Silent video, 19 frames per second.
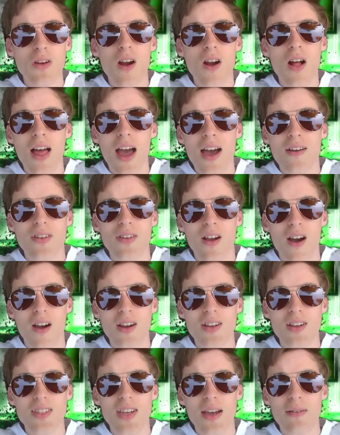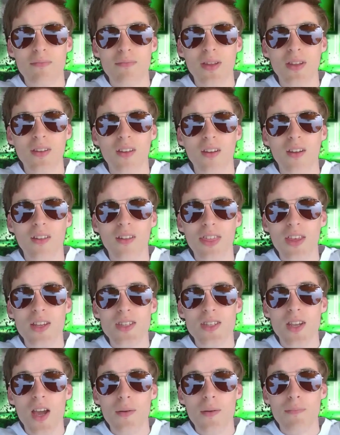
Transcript: all having a hard time, but uh, things got